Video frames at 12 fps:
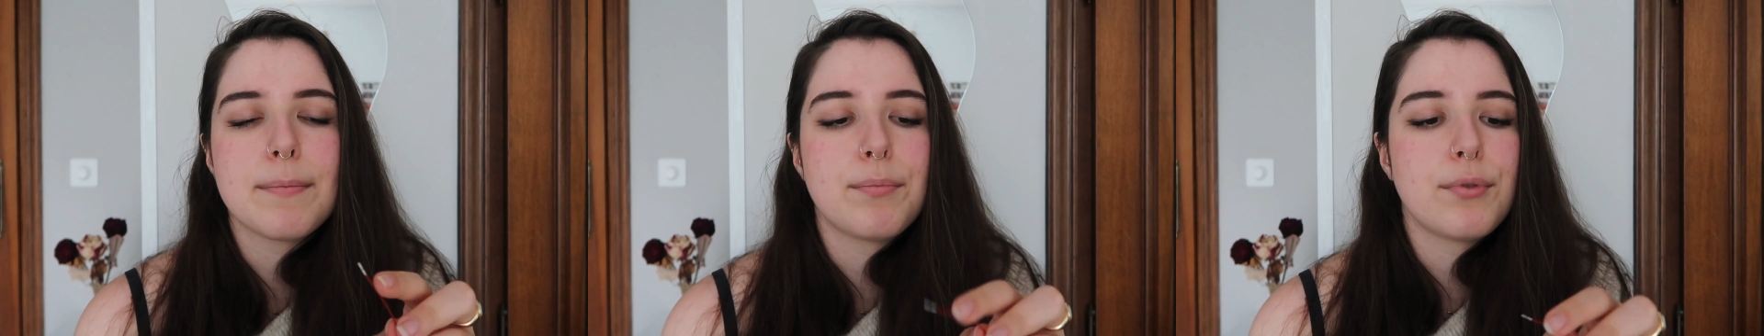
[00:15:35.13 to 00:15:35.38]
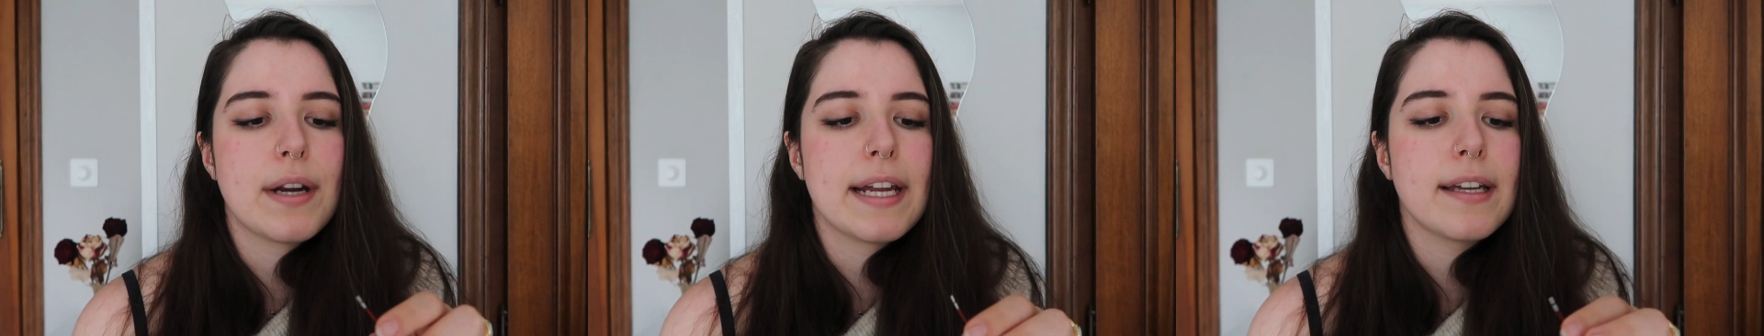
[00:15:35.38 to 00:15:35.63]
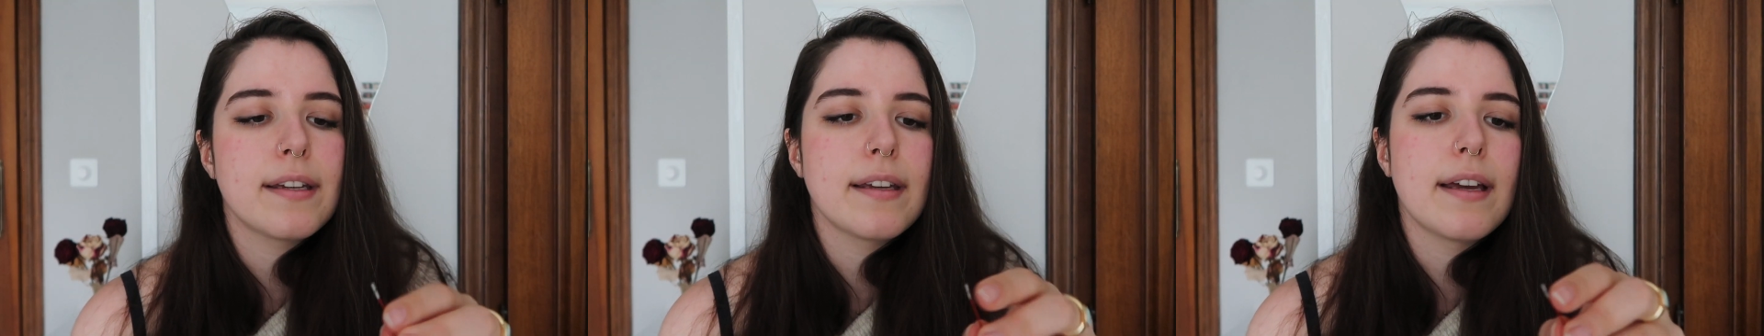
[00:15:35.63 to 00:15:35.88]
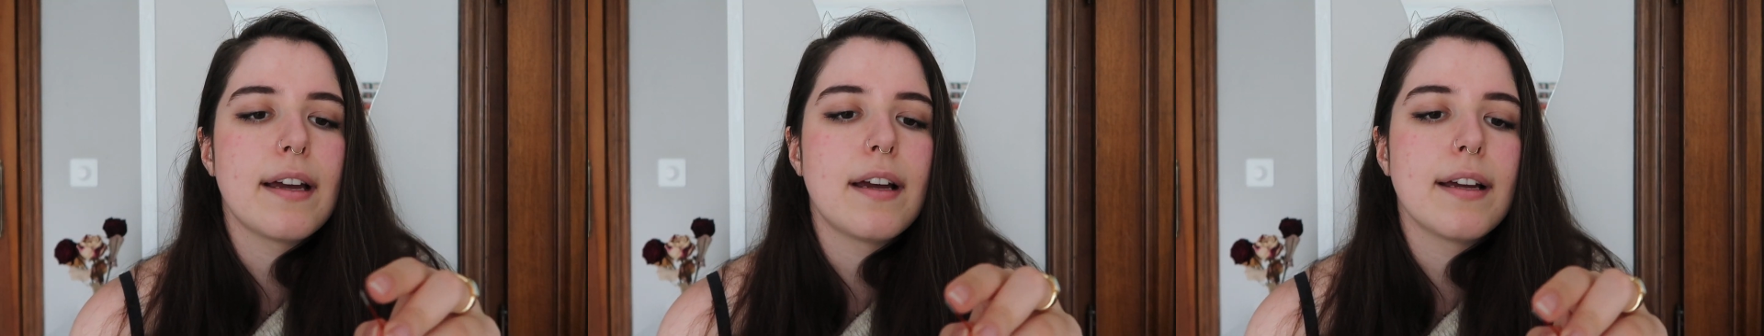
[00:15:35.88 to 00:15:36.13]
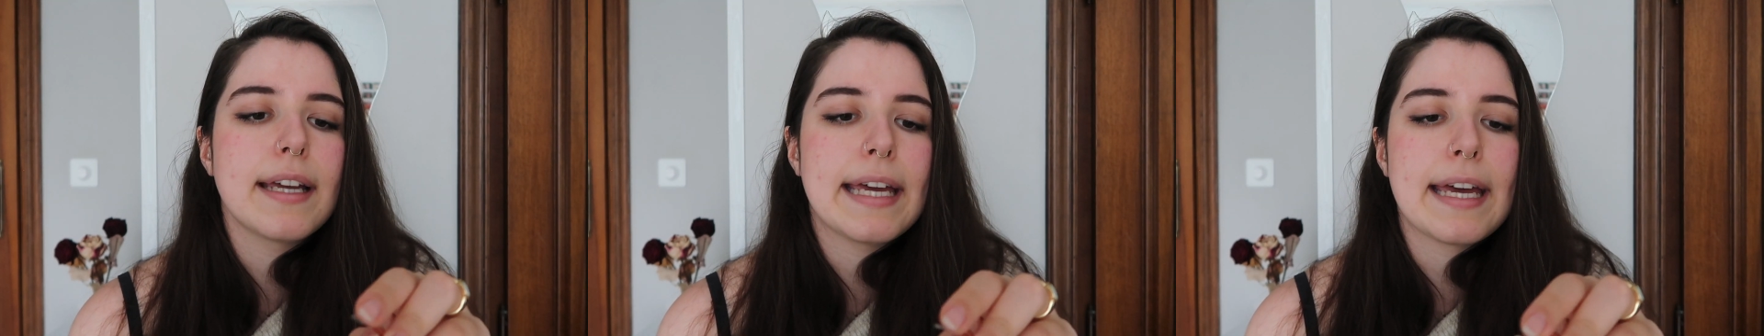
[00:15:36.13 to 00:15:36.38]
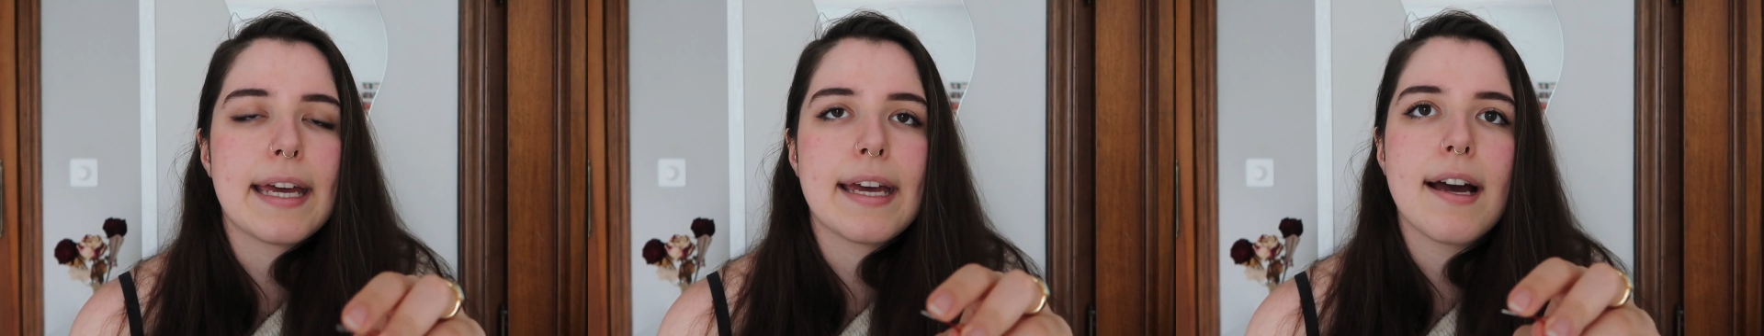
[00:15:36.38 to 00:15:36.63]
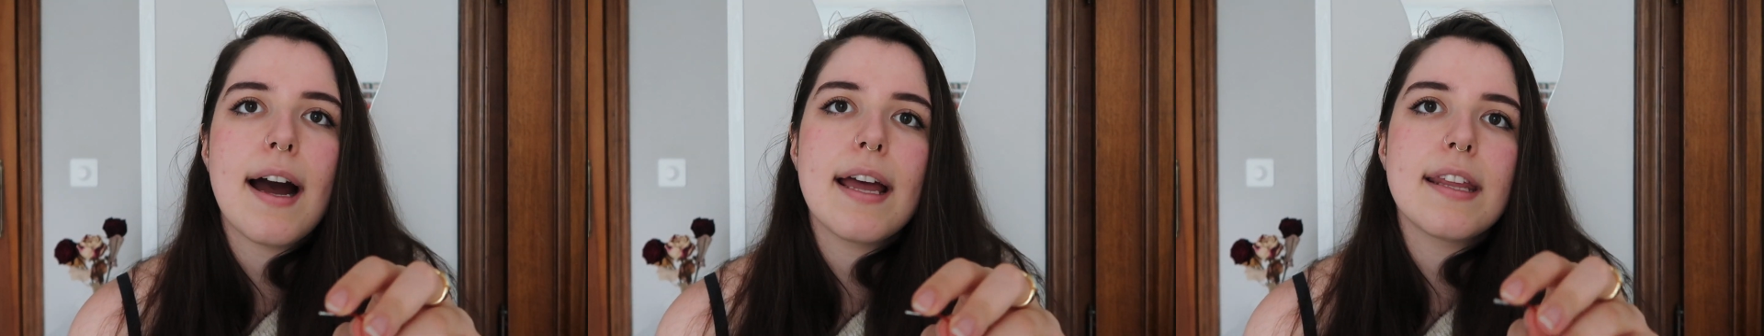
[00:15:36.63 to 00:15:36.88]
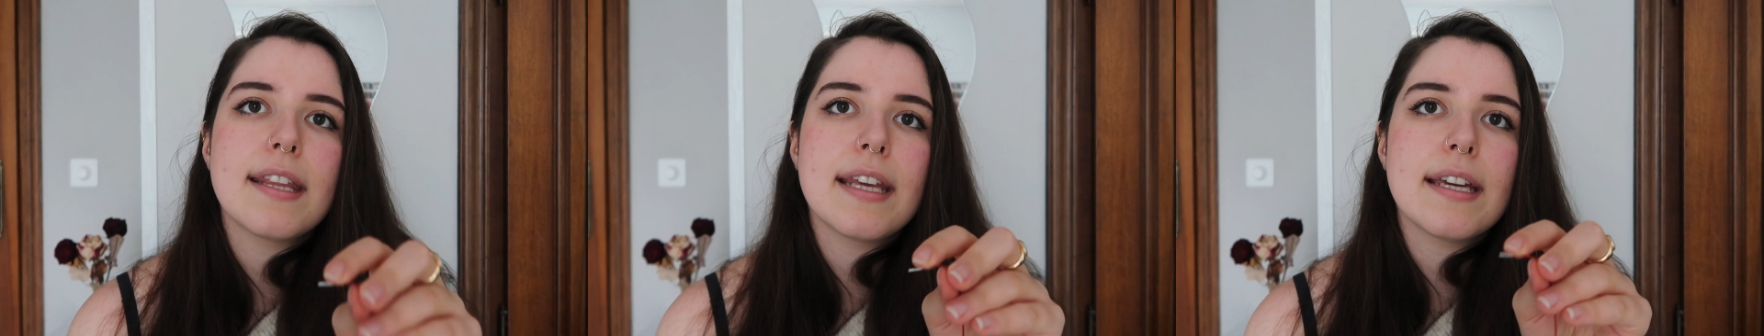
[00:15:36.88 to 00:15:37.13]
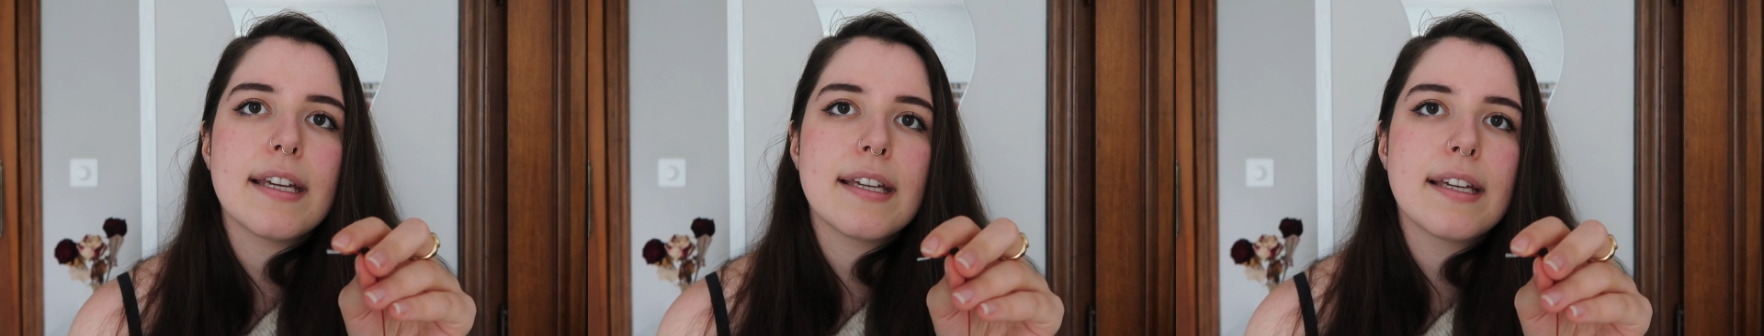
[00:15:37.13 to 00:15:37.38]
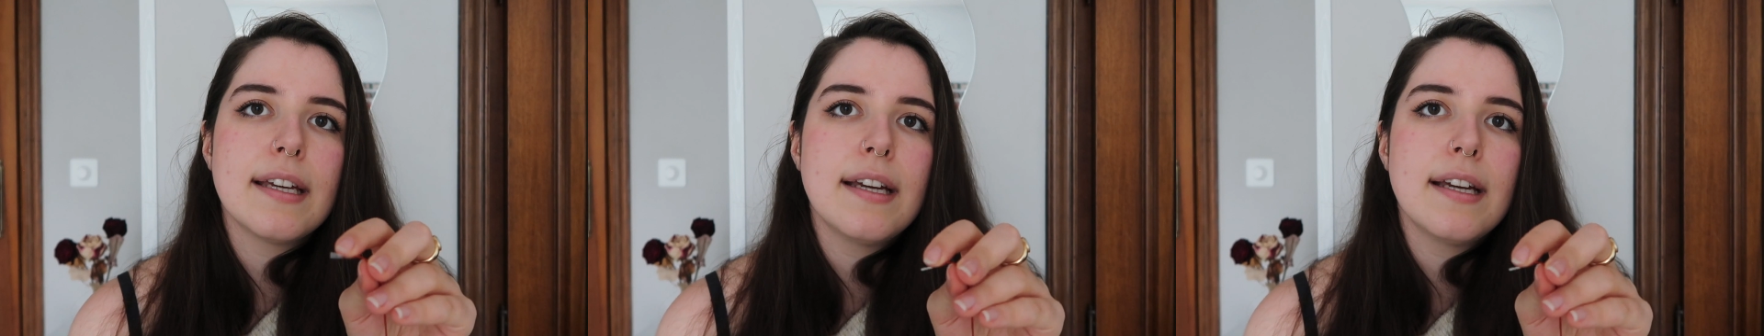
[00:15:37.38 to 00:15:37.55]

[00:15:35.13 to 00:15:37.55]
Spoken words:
break here, I think.